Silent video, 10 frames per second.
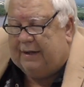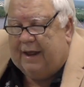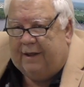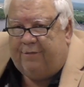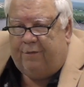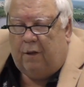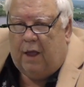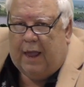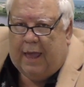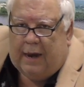
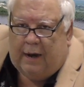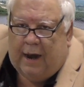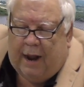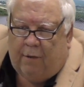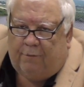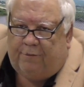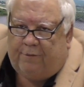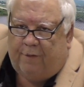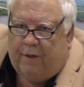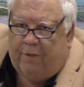Tesla had
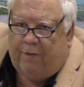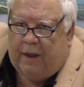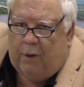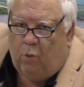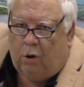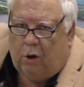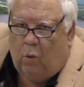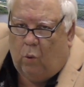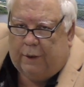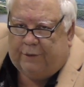announced that they were
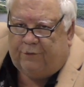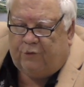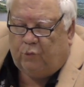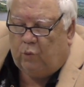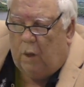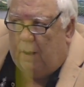going to